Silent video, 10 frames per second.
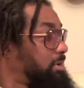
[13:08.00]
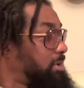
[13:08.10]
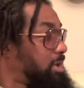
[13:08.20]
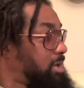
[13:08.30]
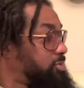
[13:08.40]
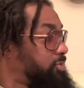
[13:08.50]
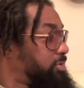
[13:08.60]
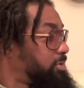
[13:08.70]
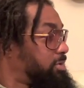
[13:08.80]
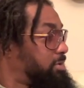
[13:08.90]
Yes,
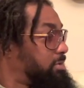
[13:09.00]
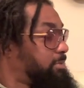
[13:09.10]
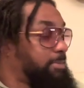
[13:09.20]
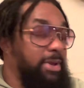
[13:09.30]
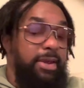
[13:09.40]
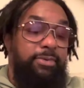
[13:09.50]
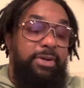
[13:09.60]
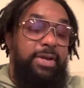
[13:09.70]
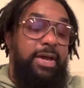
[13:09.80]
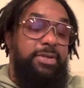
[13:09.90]
sir. My
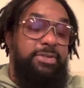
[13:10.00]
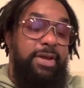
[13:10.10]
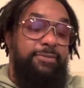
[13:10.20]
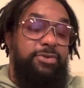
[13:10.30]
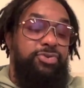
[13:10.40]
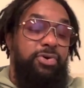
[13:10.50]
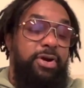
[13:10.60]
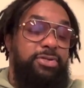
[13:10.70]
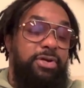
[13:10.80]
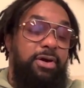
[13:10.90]
battery died, so I have to
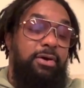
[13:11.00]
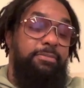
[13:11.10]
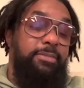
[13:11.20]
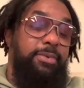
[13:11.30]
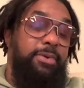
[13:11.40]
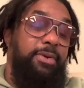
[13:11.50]
charge up.